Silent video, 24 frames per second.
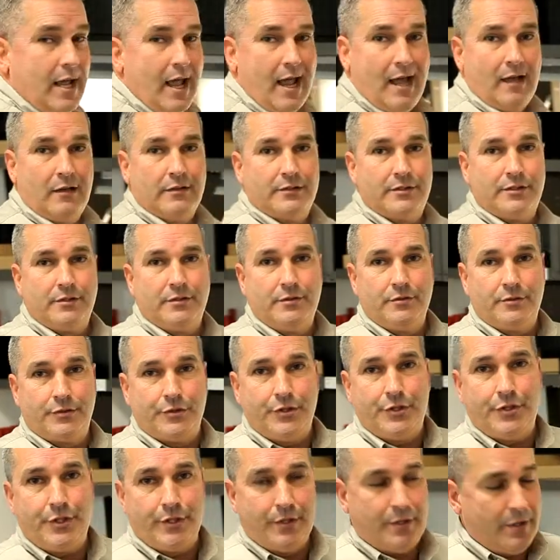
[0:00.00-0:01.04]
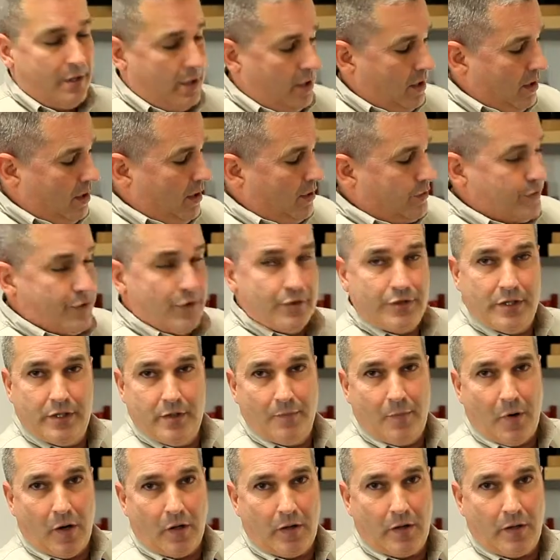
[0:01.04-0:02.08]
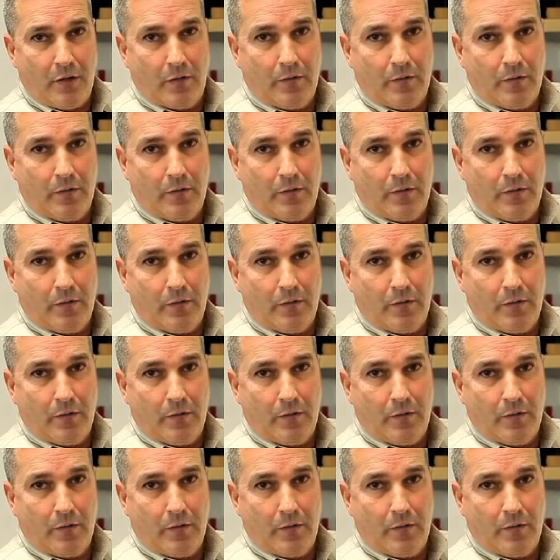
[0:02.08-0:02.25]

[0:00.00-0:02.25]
out to you. Using the barcode